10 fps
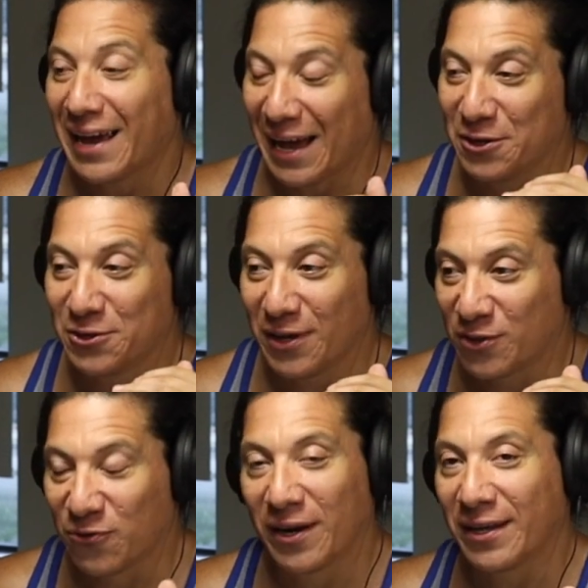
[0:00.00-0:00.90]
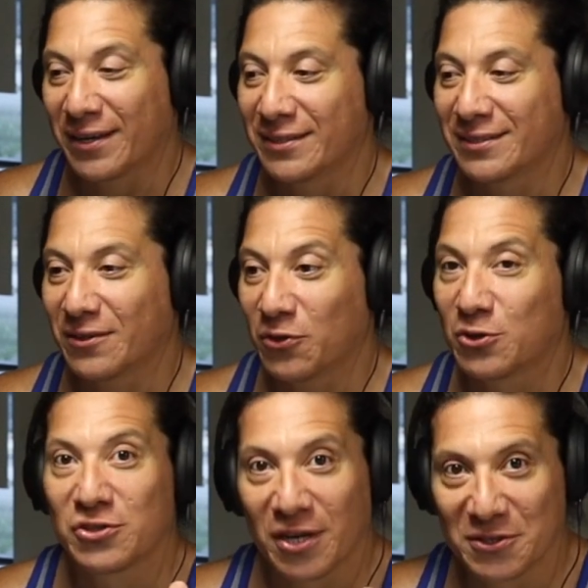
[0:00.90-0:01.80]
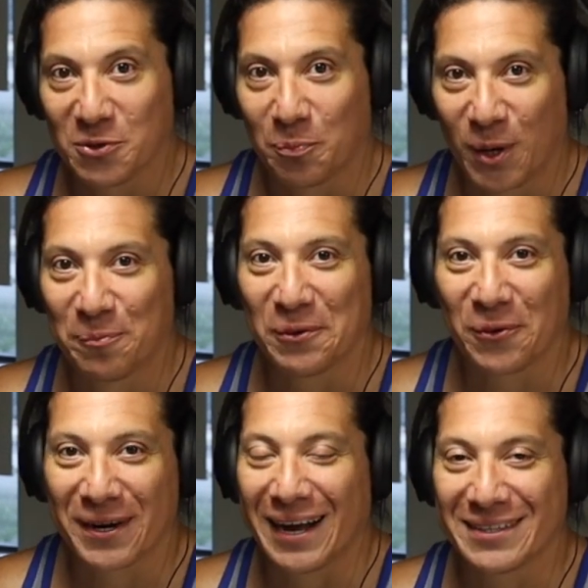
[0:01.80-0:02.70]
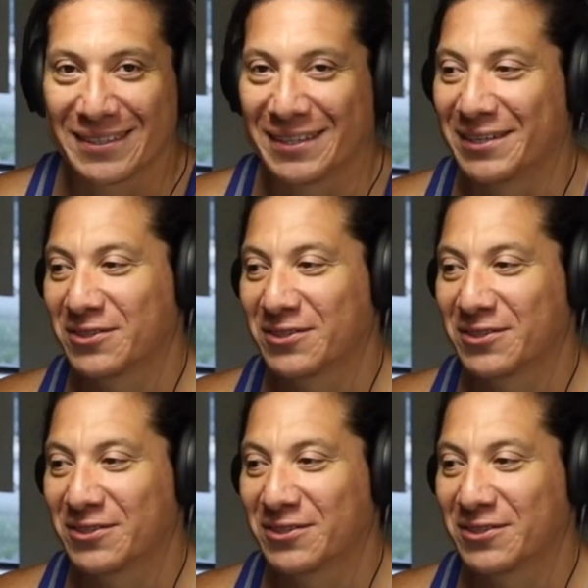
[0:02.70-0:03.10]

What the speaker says: And it's funny because there's tons of burpee workouts in there.